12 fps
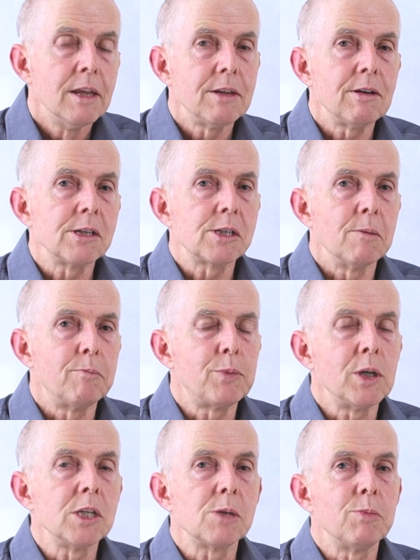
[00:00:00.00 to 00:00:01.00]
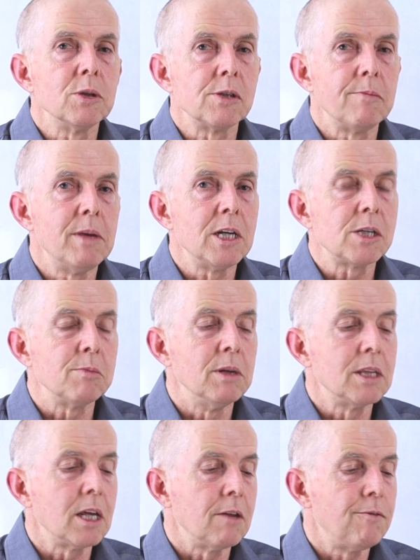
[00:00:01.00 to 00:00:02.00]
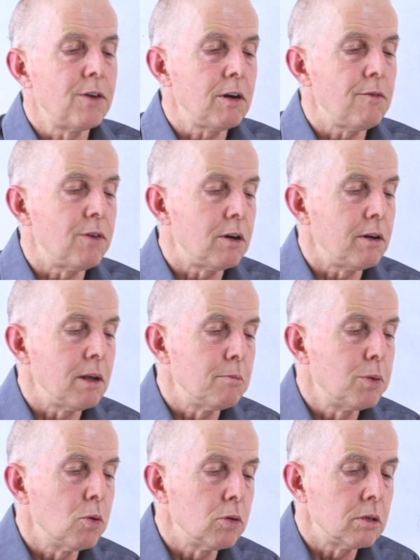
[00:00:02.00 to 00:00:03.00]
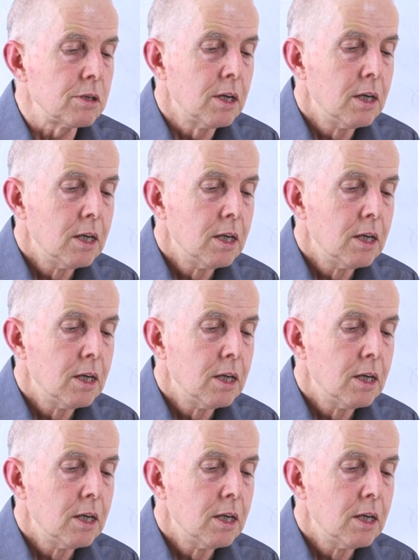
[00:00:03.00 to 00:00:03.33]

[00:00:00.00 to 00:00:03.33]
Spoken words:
There are some principles of measurement that are very, very important